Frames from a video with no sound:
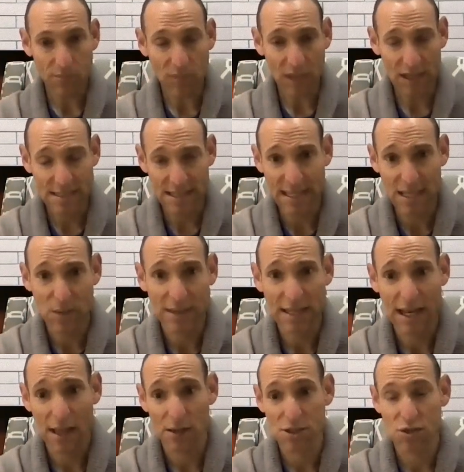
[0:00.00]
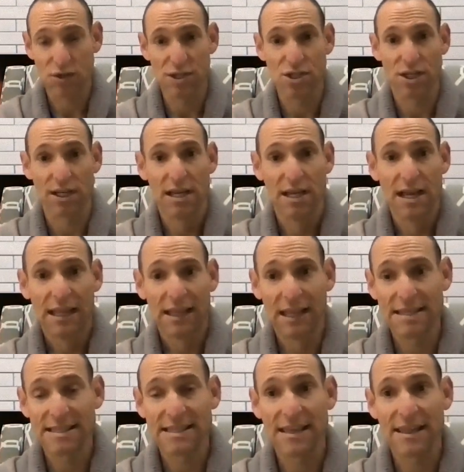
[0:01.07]
sticking with that illustration,
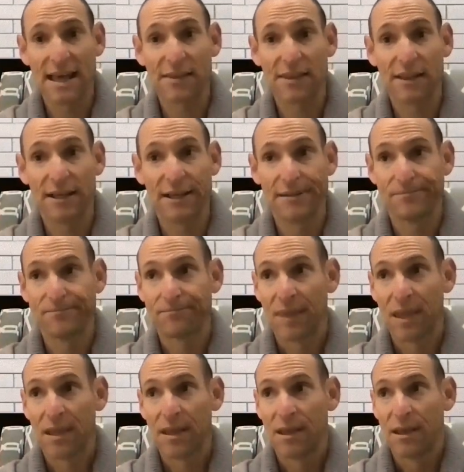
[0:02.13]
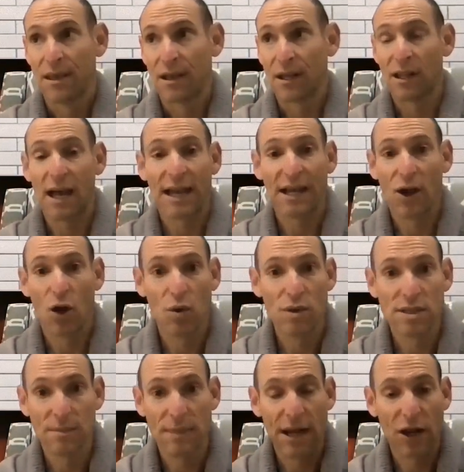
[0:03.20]
let's say that the client owes
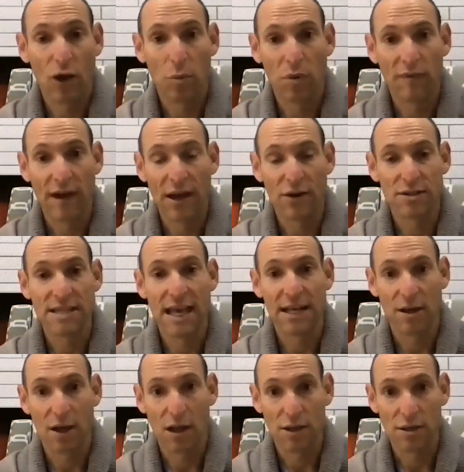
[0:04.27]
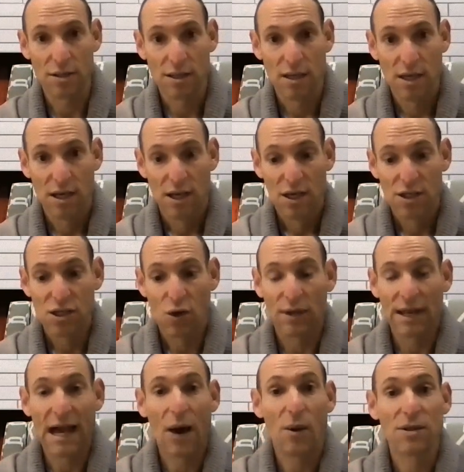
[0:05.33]
a medical provider $10. So
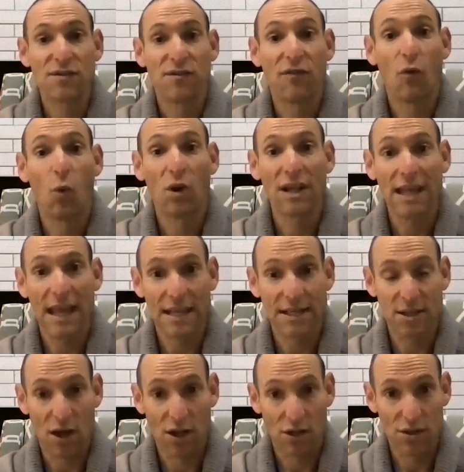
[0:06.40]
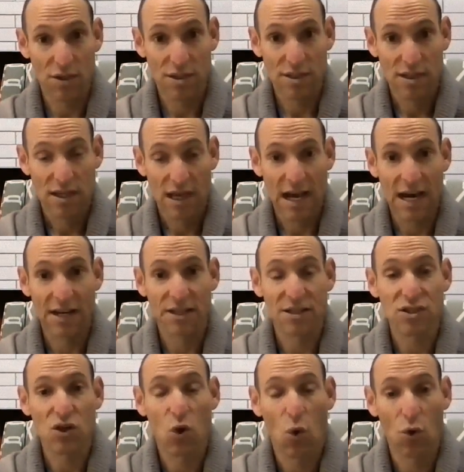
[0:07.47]
now it's $48 out of the
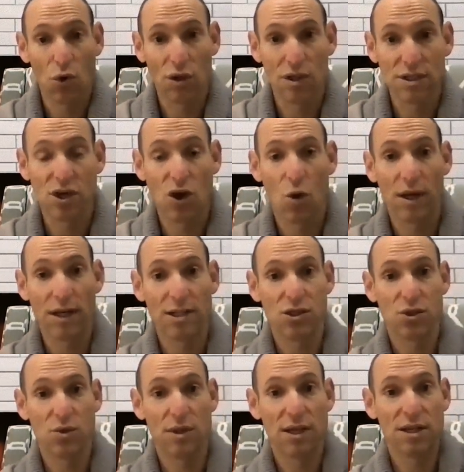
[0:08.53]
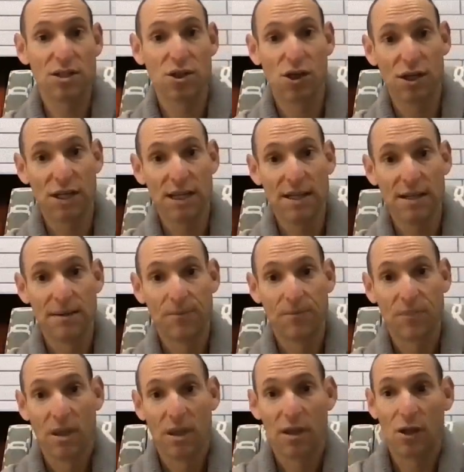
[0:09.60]
total is going to the attorney,
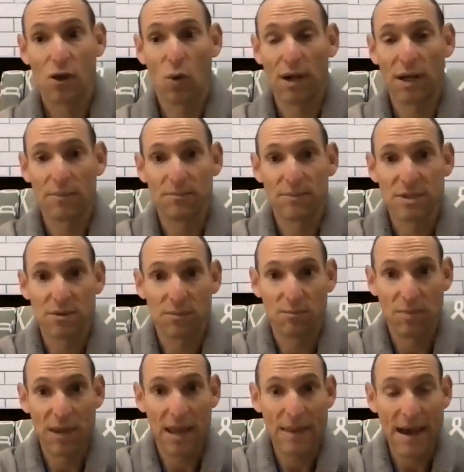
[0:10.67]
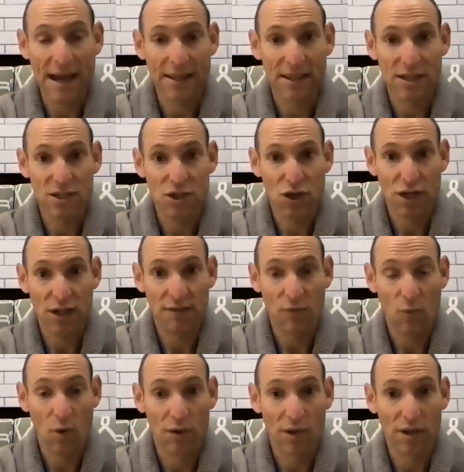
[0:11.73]
going to pay back the attorney
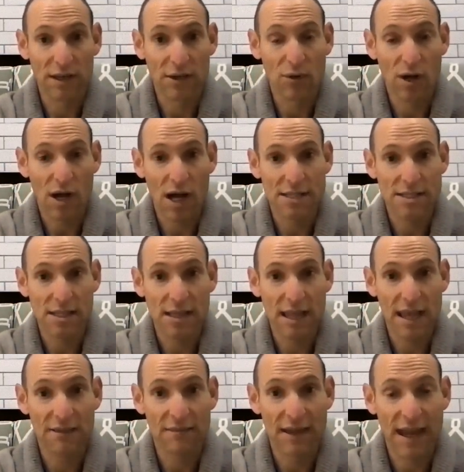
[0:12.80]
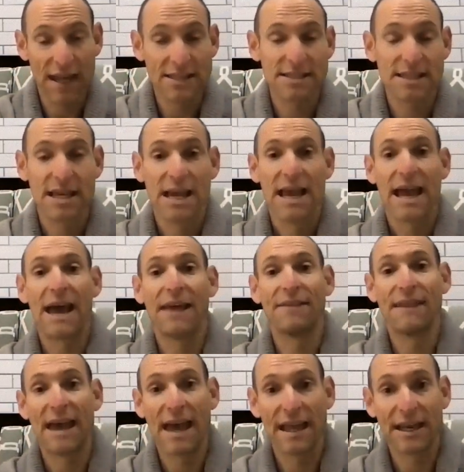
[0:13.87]
for the legal costs that they advanced, and
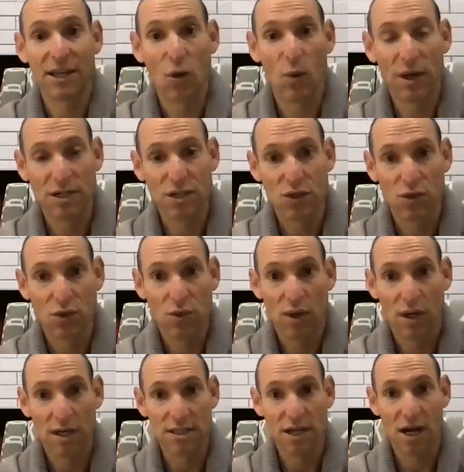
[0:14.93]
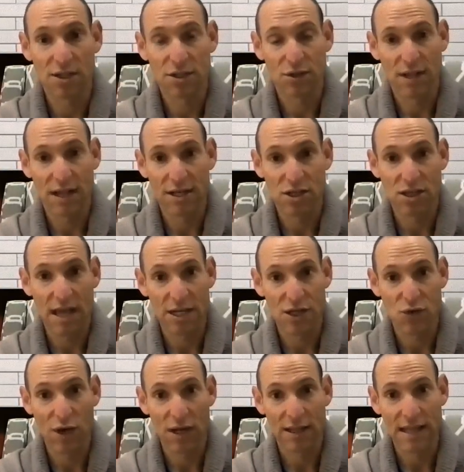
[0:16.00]
then going to a doctor that
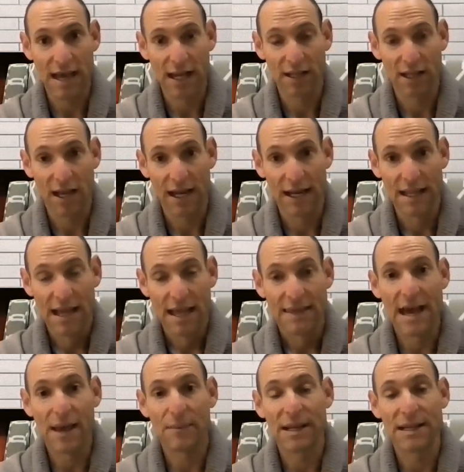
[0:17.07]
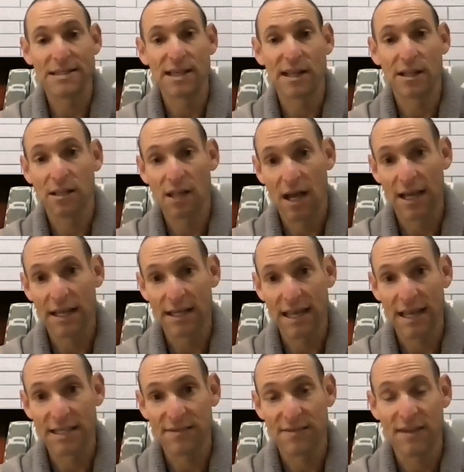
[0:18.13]
treated that client. That means the client
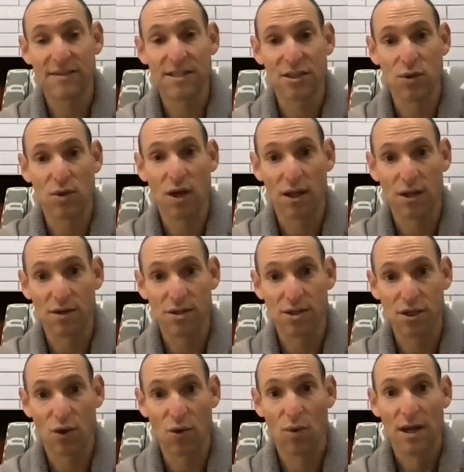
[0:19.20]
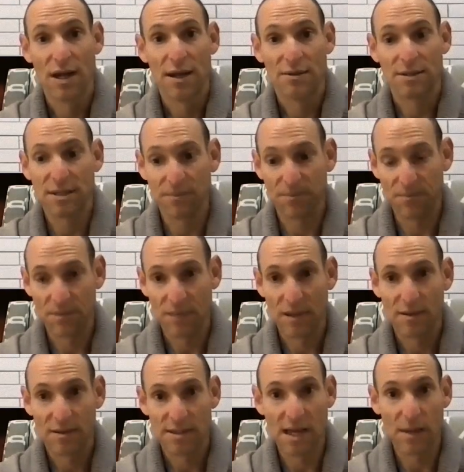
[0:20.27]
gets $52. So to
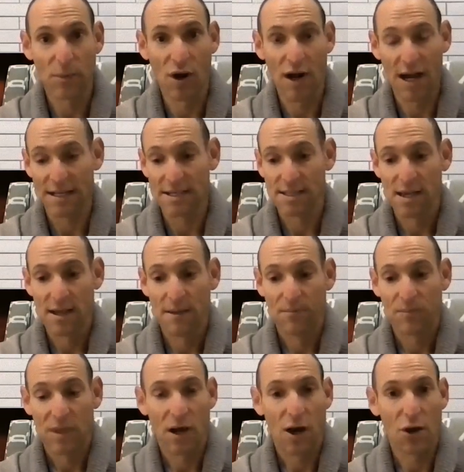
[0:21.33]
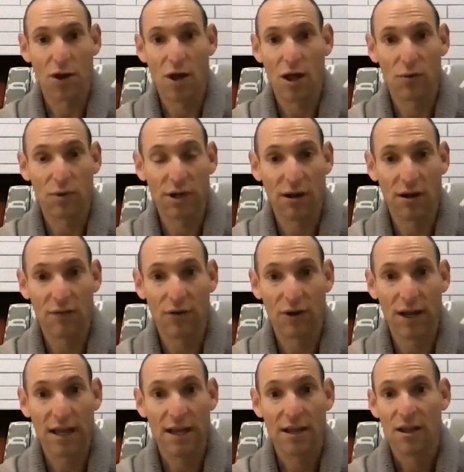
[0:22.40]
summarize, $100 recovery,